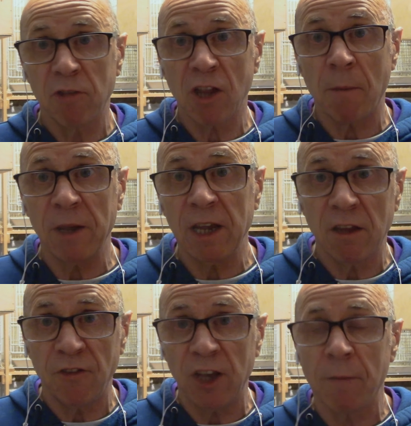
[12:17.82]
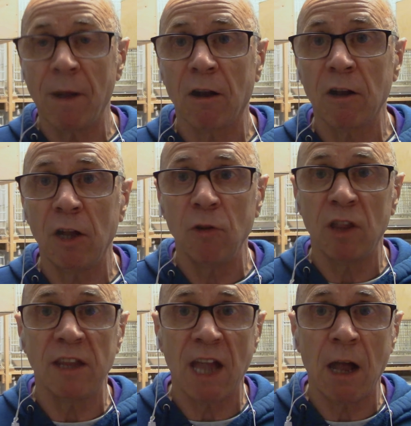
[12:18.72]
begin to think about
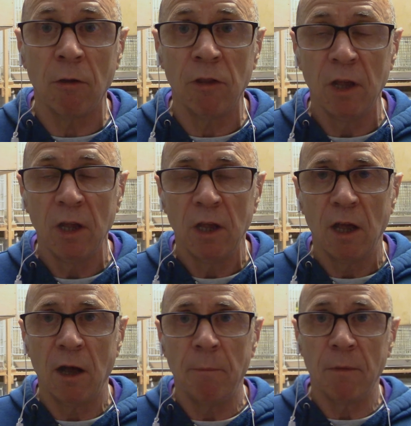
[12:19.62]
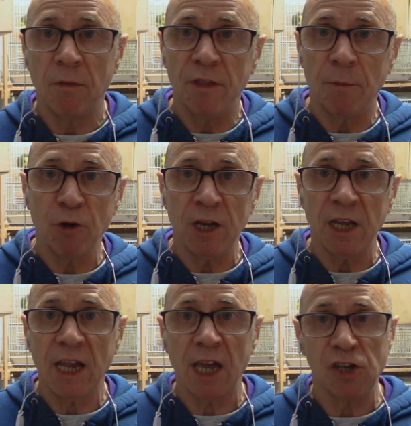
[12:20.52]
closing down the
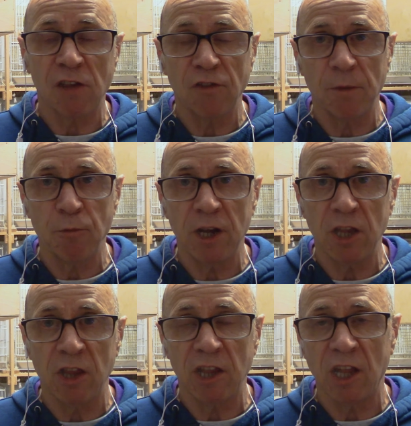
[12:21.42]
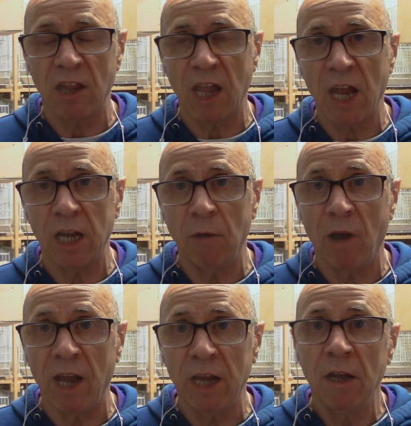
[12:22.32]
breeding cages for the breeding season
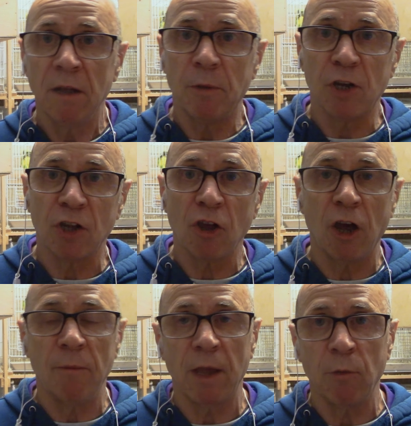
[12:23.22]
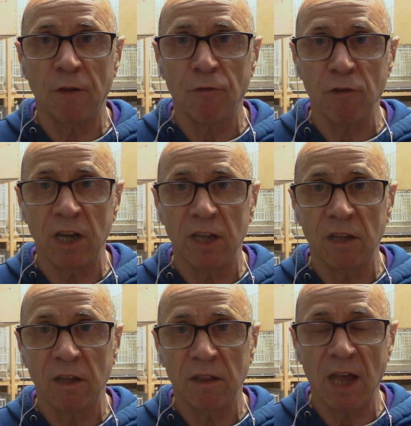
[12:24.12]
anyway, by the time they would have reared
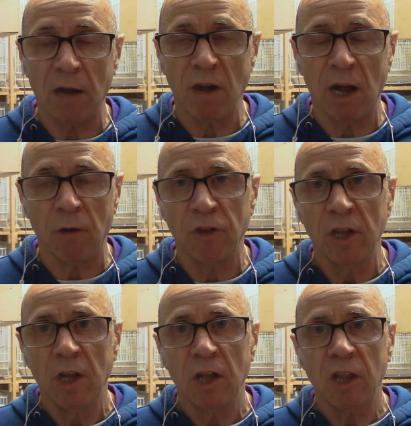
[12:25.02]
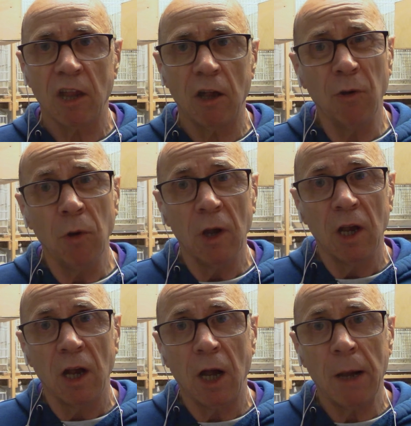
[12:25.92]
that round. So
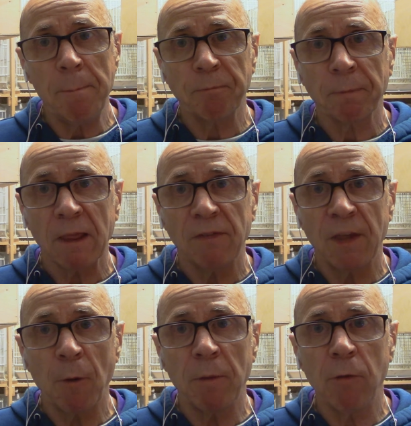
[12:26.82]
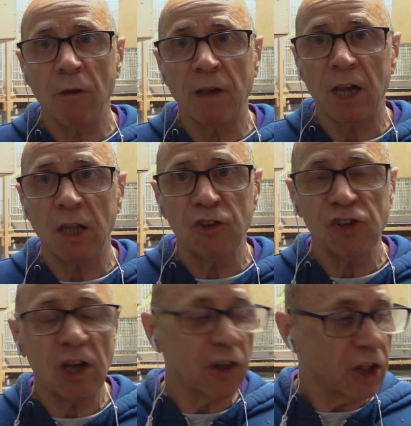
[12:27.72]
they probably won't get another
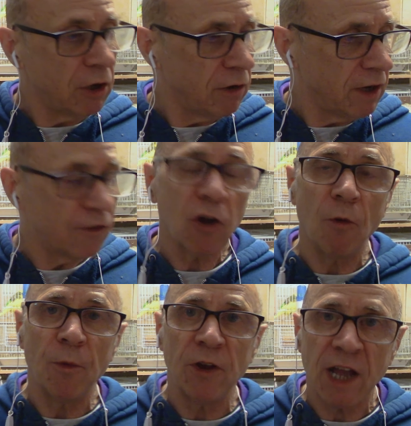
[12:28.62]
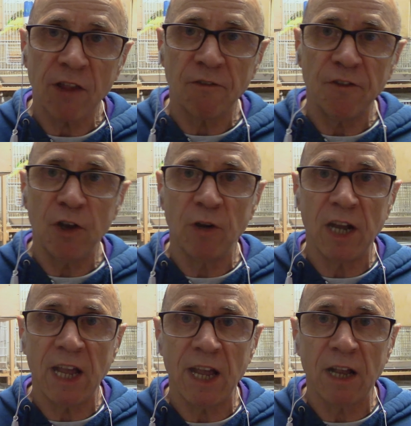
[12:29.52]
chance. So if the cockbird hasn't filled
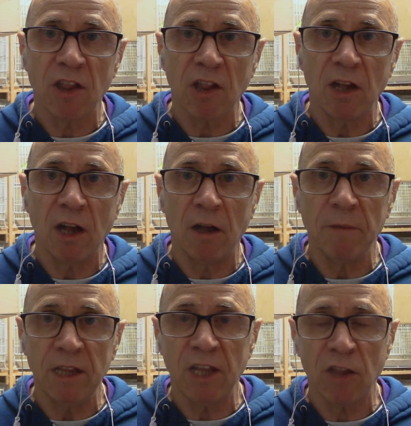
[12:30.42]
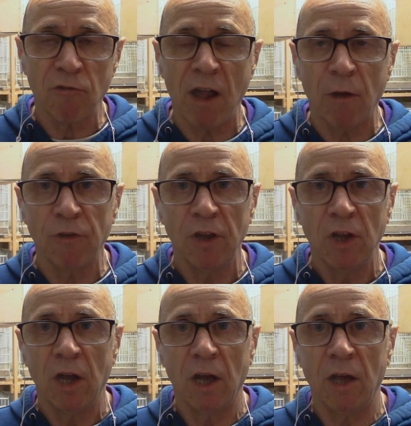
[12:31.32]
any eggs in this round,
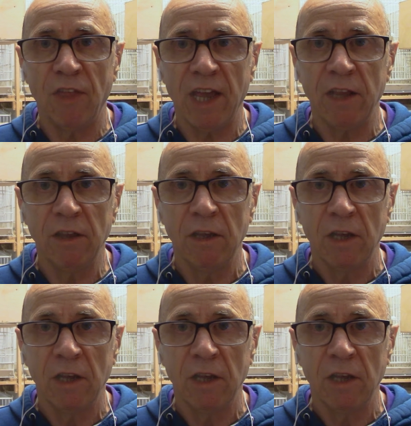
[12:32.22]
then